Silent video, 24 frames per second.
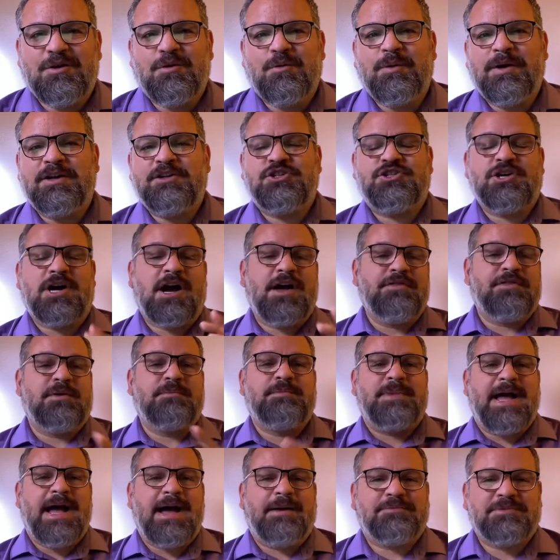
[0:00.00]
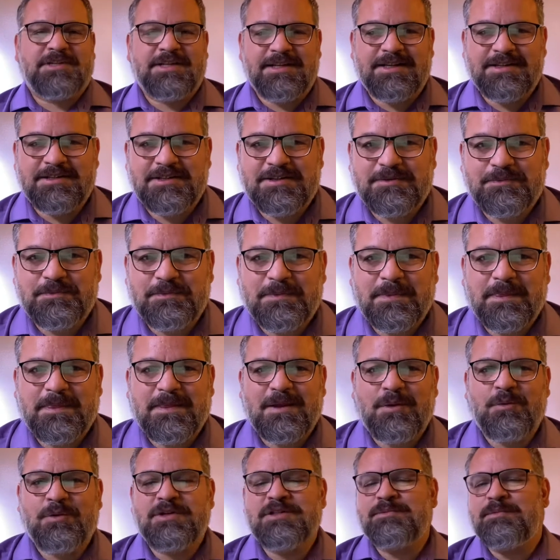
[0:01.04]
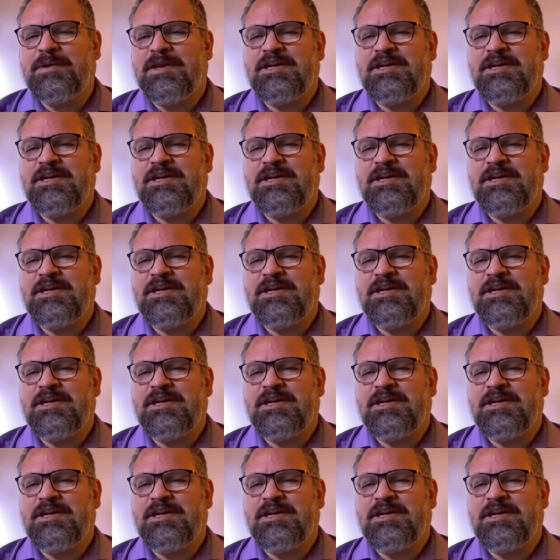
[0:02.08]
When John the Baptist was